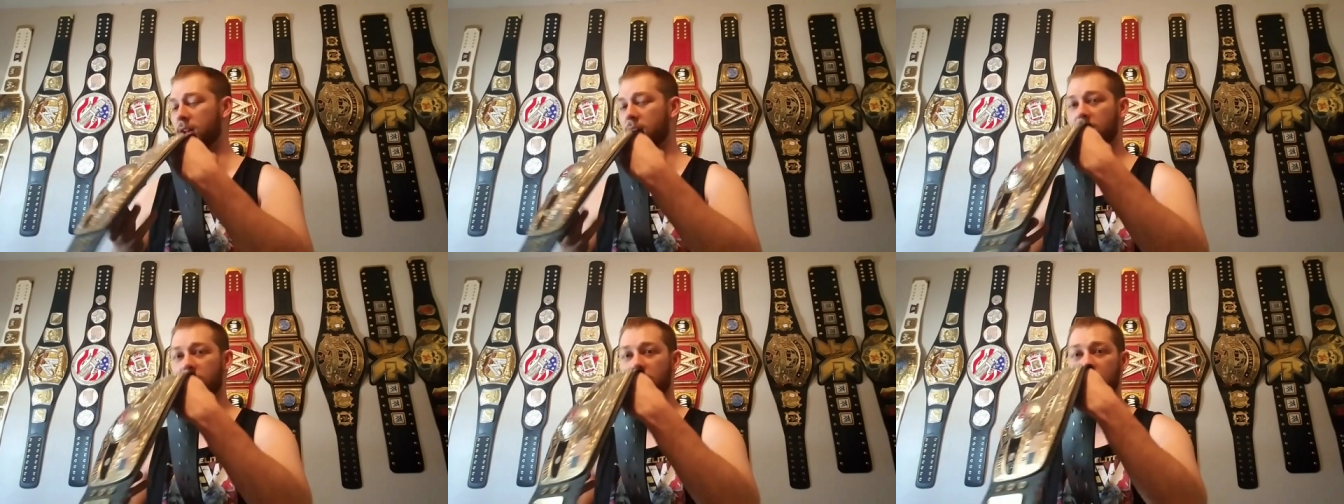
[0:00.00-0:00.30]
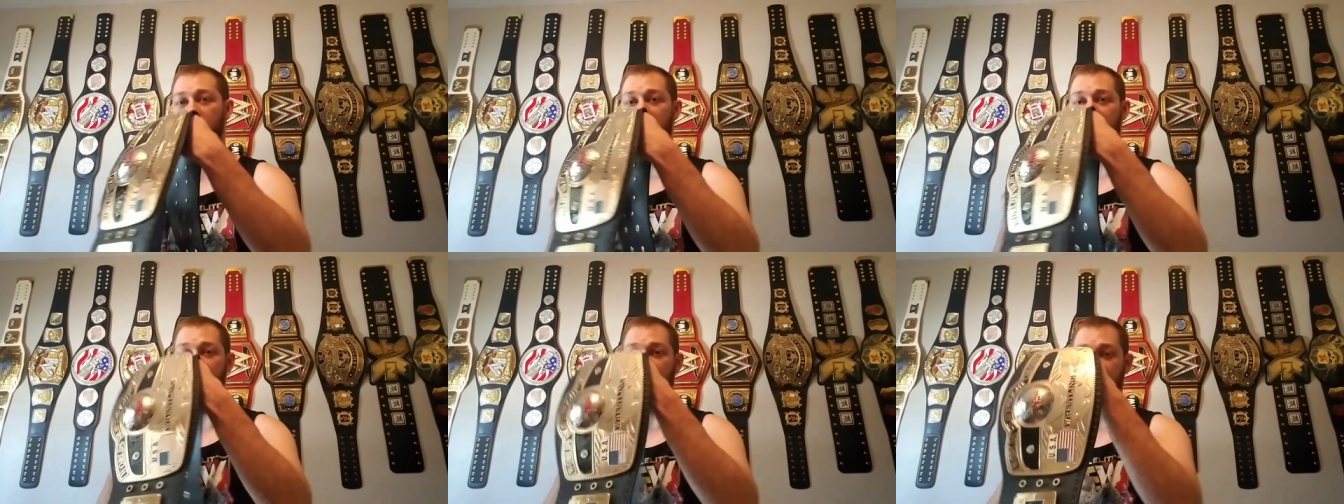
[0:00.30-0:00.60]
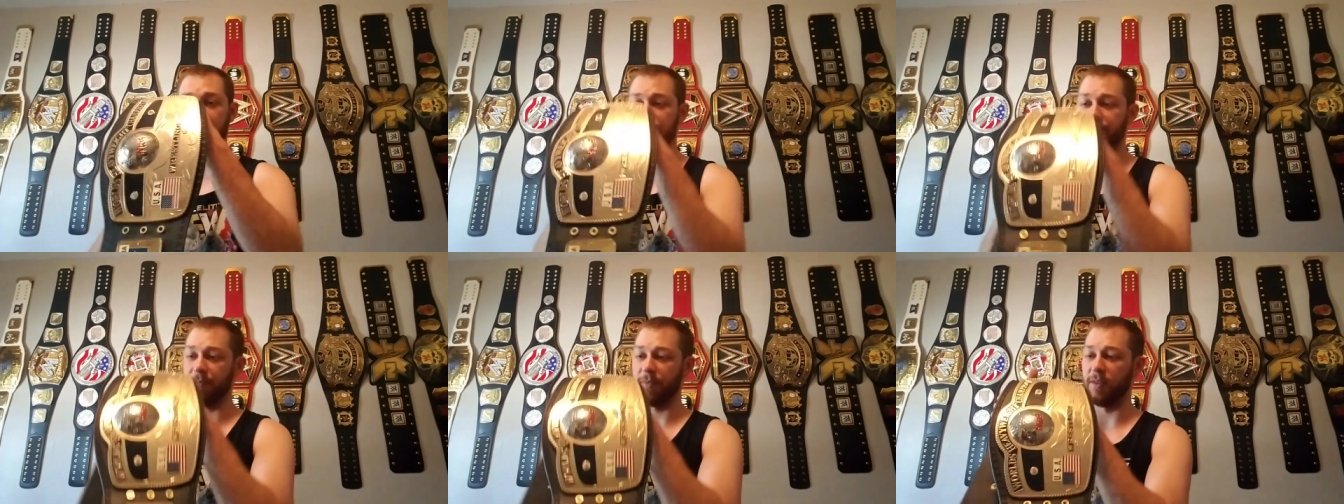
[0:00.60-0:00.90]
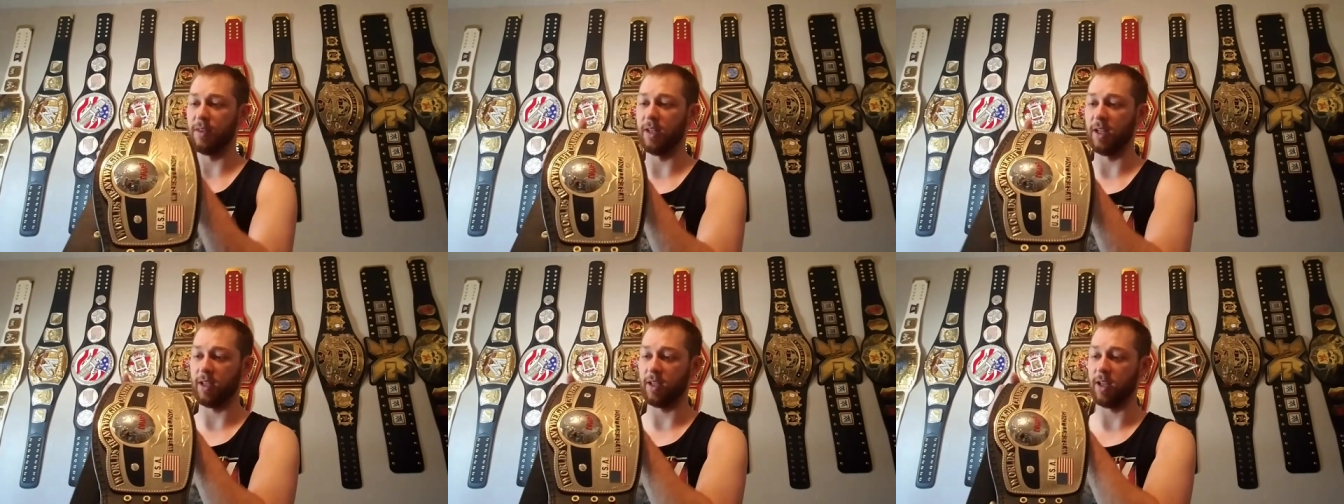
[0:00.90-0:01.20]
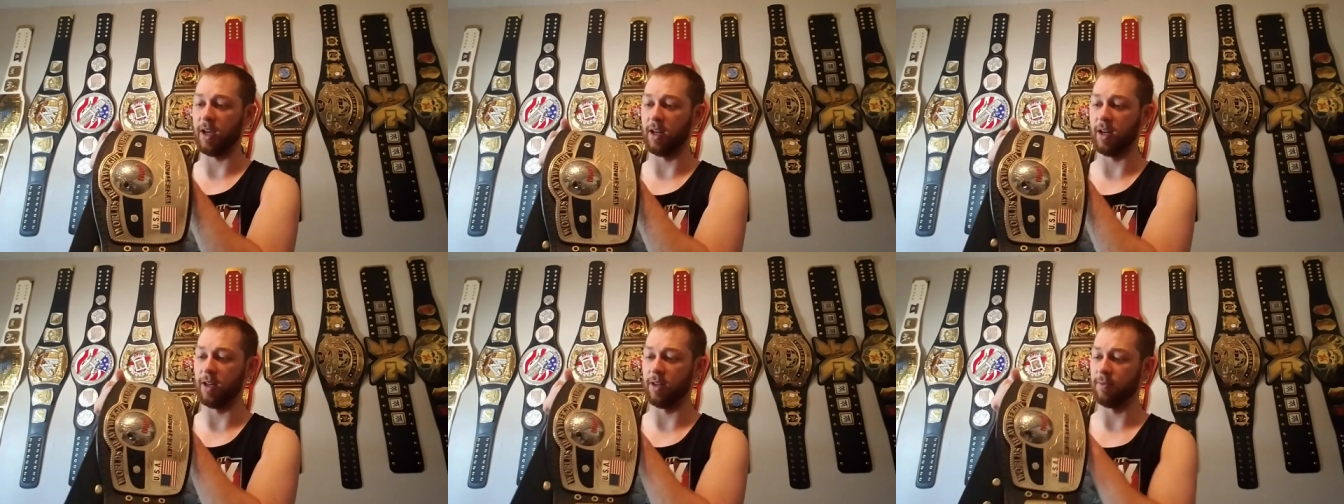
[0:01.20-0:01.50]
Um, but Nick
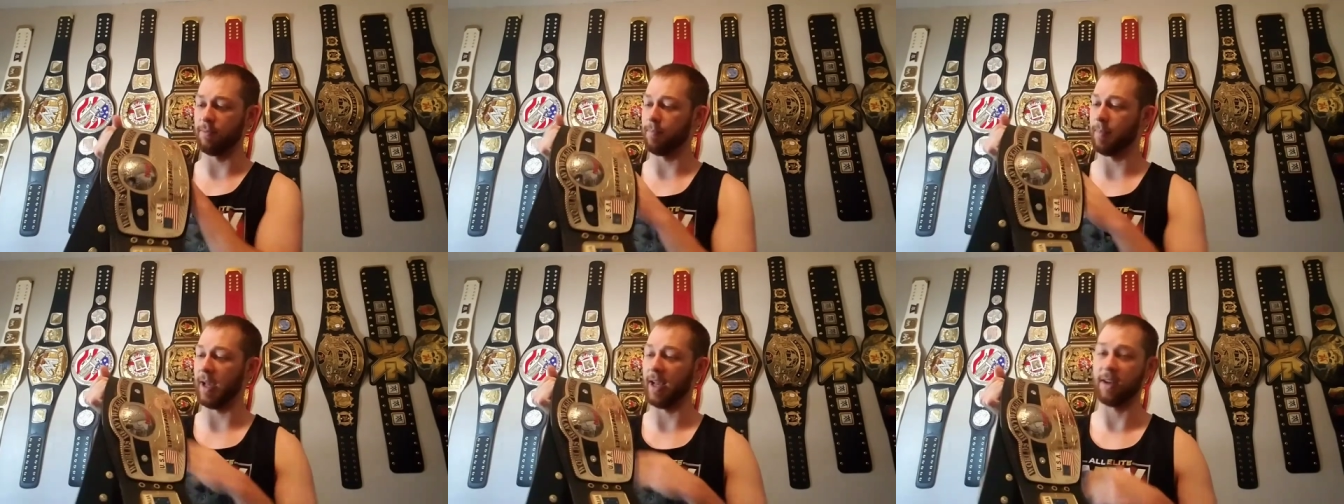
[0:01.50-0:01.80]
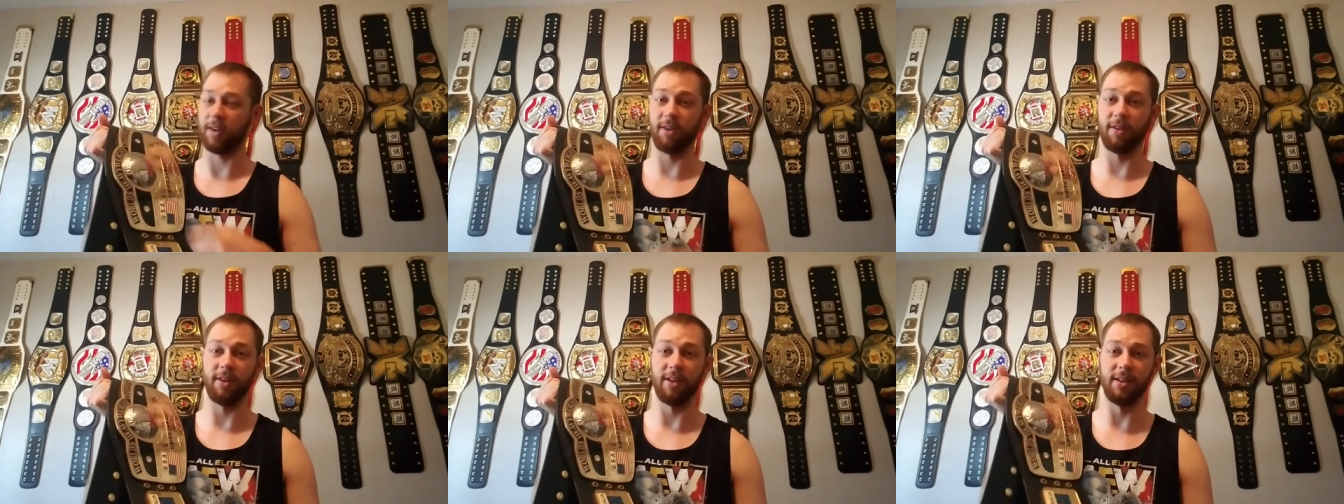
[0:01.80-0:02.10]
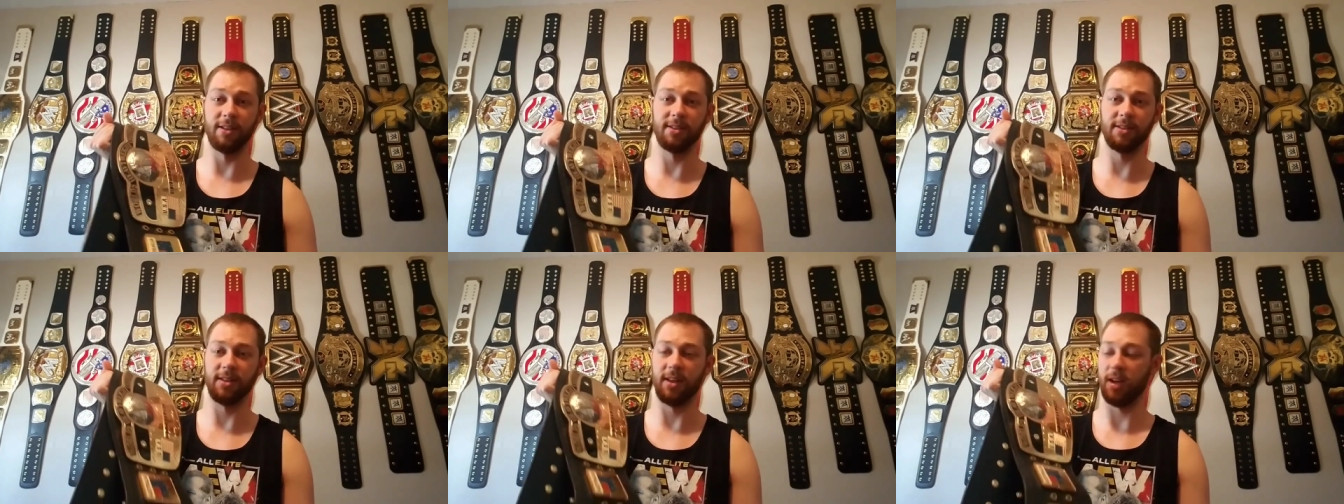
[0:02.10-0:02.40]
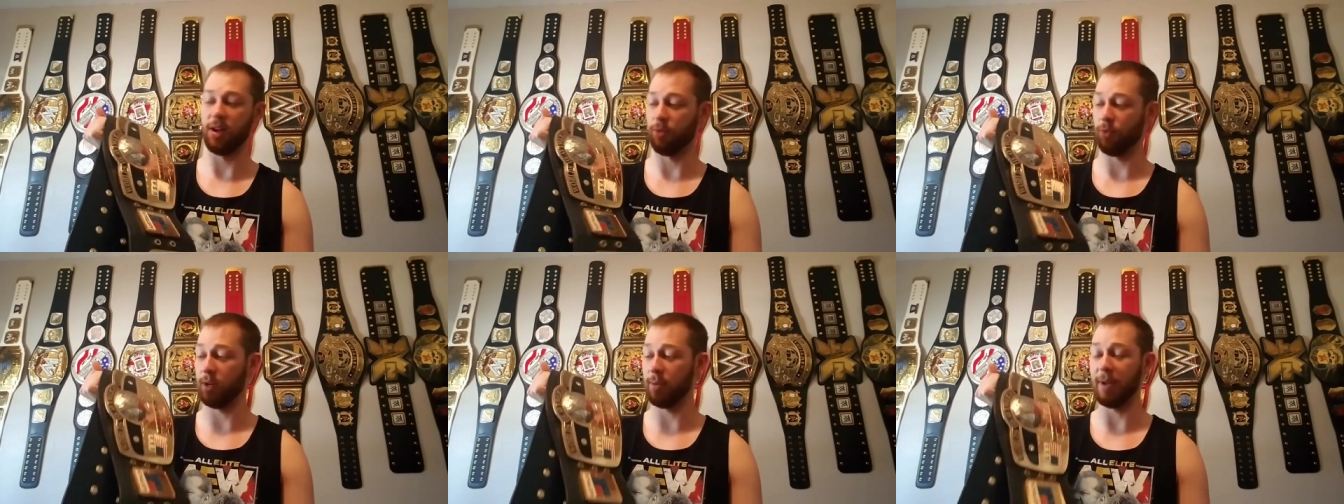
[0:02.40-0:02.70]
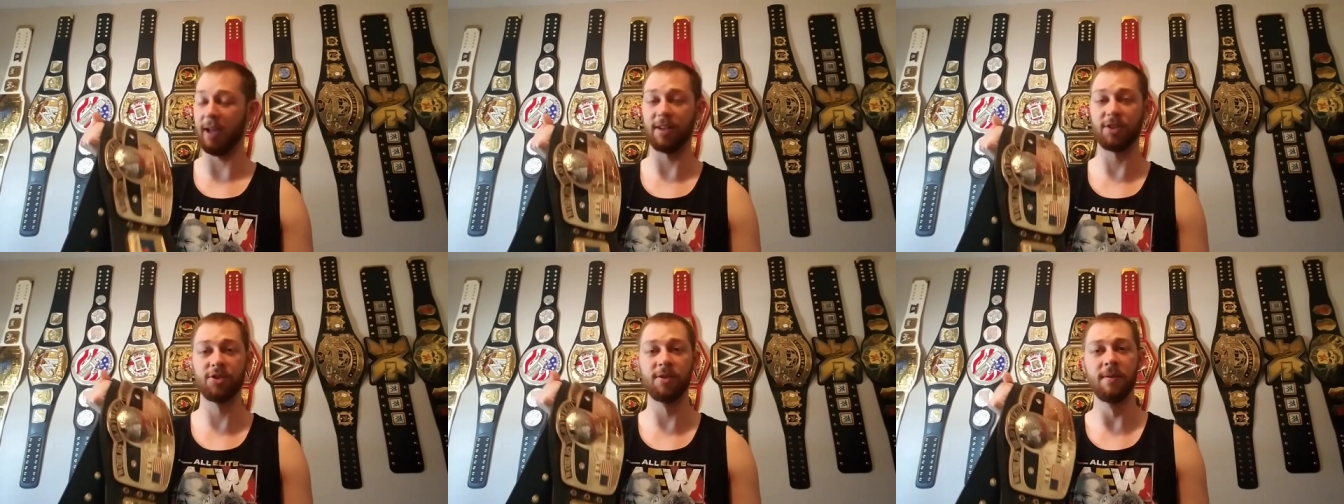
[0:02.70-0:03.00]
got it back on his uh,
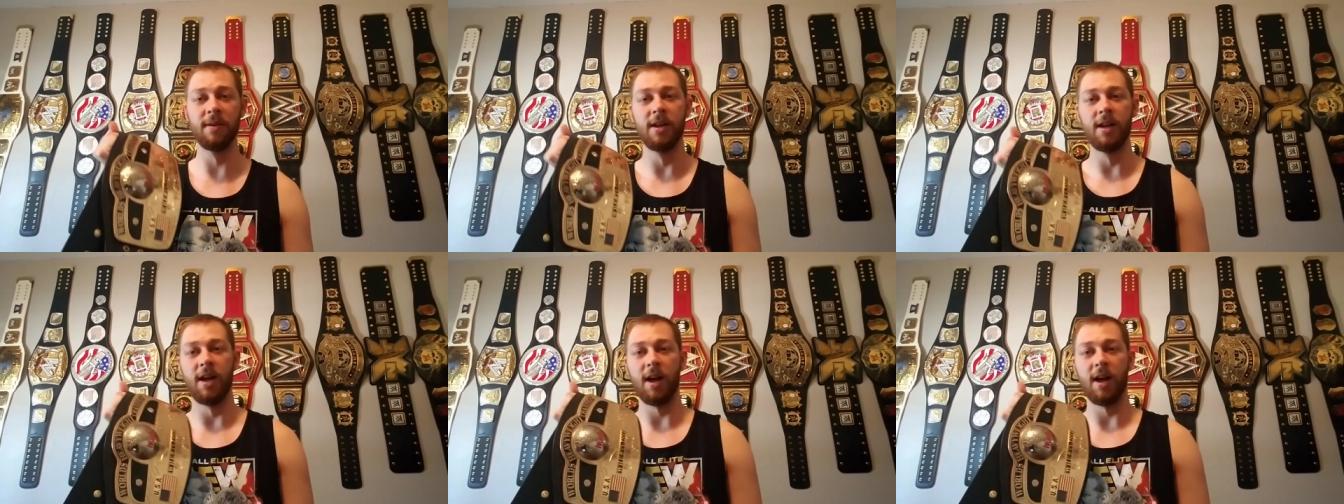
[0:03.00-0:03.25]
rematch.